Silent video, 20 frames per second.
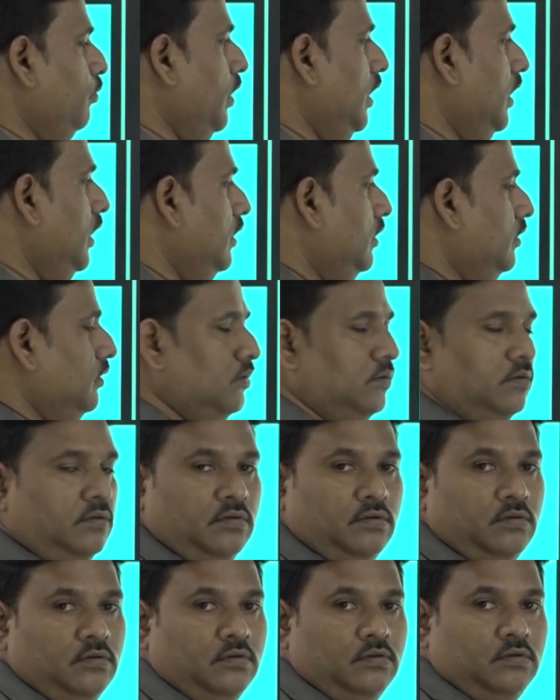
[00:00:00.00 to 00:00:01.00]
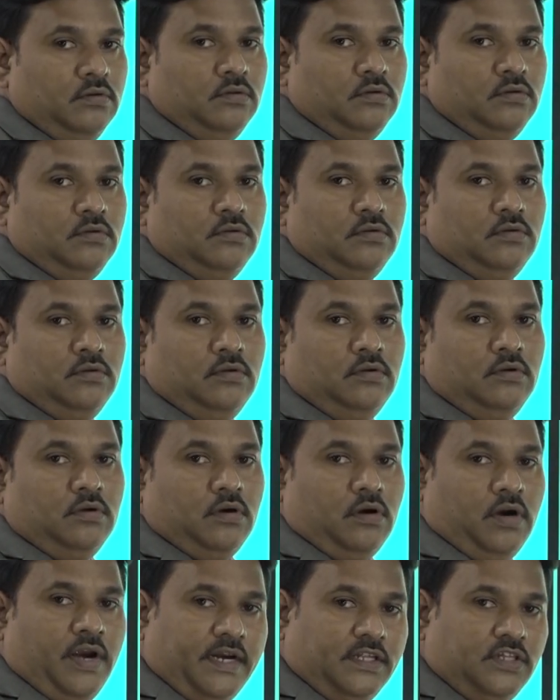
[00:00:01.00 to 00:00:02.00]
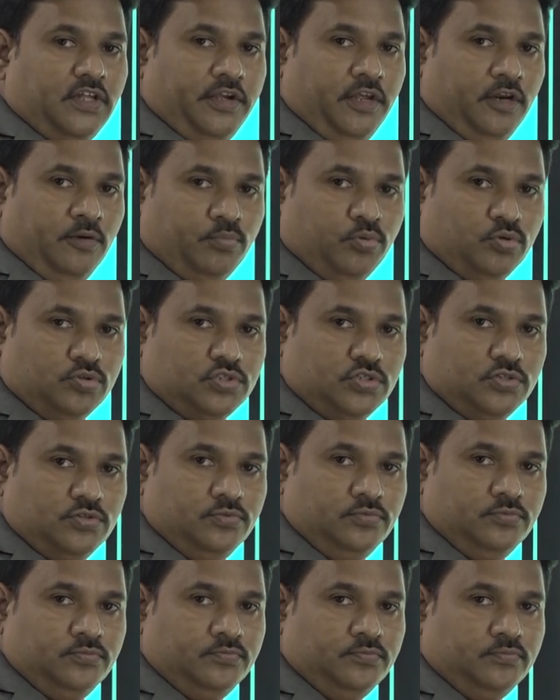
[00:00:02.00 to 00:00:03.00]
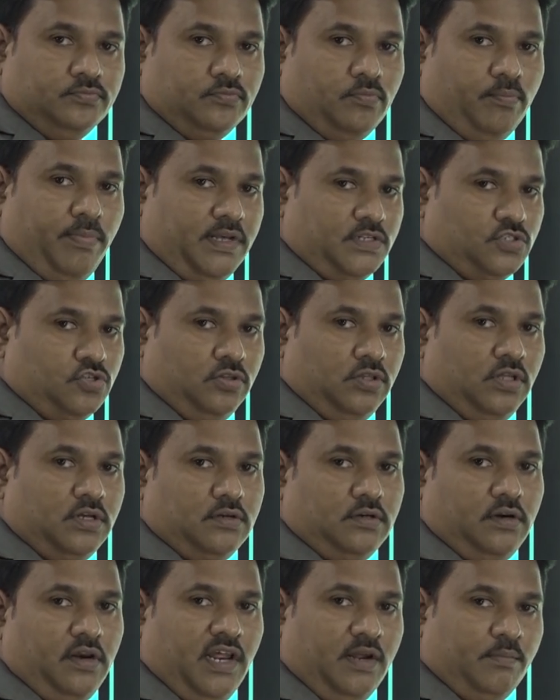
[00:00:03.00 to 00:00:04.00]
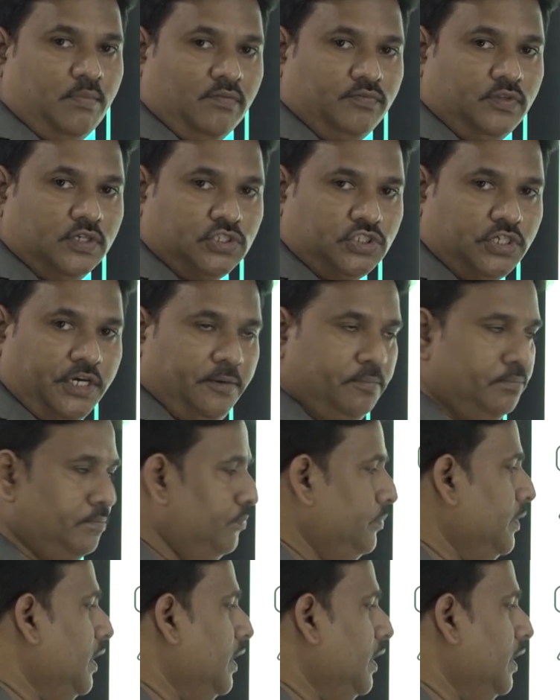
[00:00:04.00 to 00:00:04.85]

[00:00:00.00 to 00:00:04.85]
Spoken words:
will get the input based on the name of the shape,